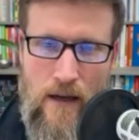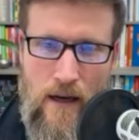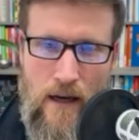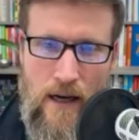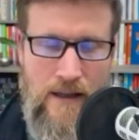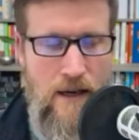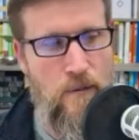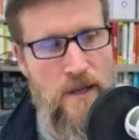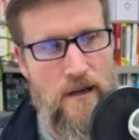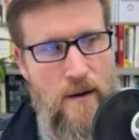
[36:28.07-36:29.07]
and there'll be
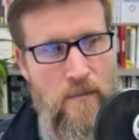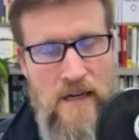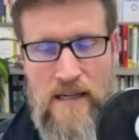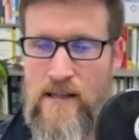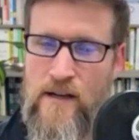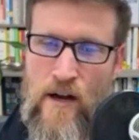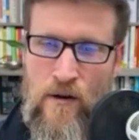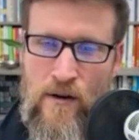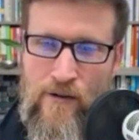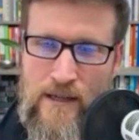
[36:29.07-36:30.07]
the companies that no
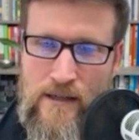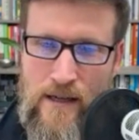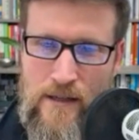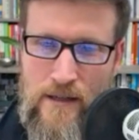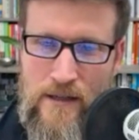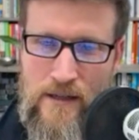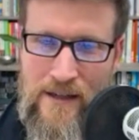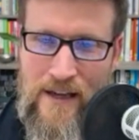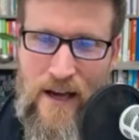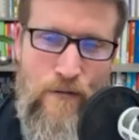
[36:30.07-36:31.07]
longer exist.
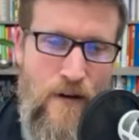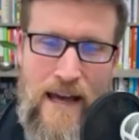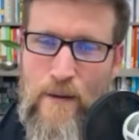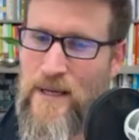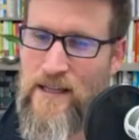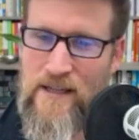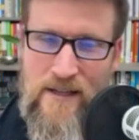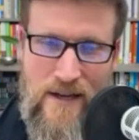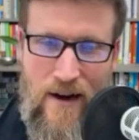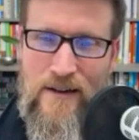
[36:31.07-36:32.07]
And for him, it's as
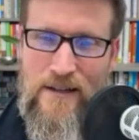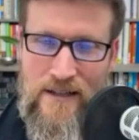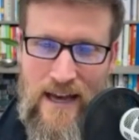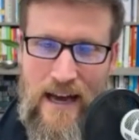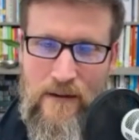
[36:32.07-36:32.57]
stark as that.